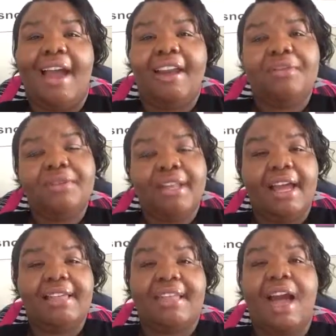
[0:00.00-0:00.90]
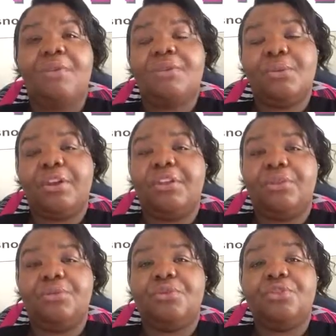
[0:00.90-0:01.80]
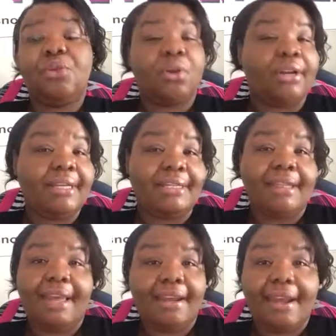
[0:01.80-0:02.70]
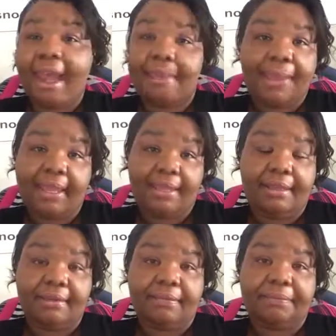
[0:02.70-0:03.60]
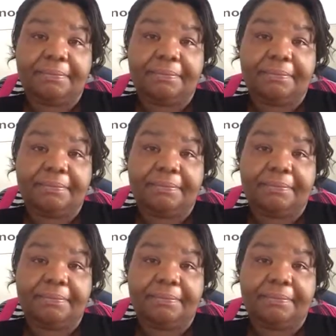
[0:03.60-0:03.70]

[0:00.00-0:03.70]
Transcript: I didn't realize I was working through soreness, not pain.